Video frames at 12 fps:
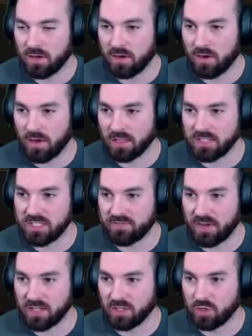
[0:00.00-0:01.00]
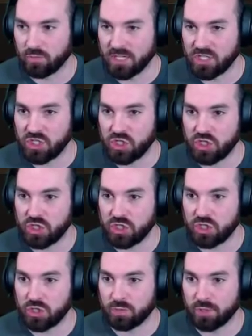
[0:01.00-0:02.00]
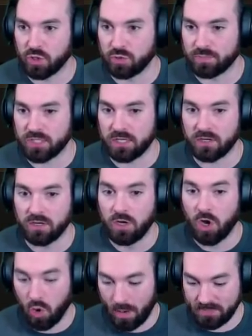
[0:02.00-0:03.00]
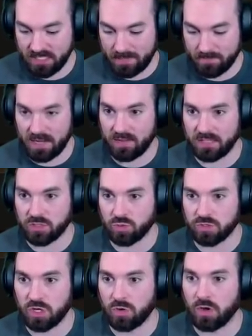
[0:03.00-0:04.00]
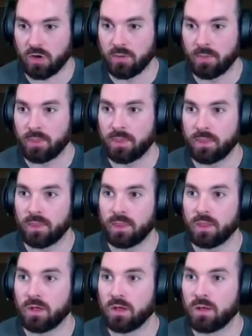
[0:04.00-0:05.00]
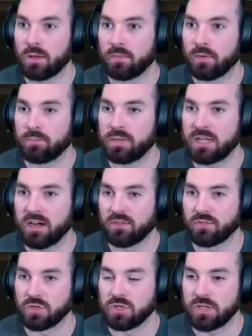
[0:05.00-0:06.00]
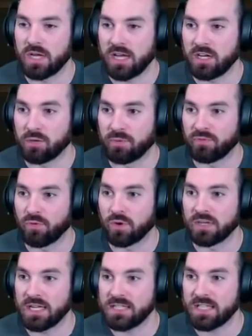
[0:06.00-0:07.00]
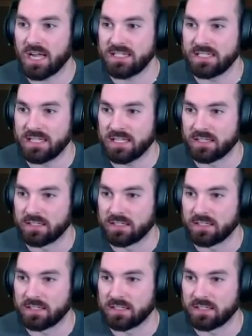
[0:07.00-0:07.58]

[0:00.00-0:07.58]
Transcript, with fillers: All right, let's see if I can loot my shapoops here. Oh, I'm stammed out. That's what's going on. Be careful. You died here before. Yes, I did.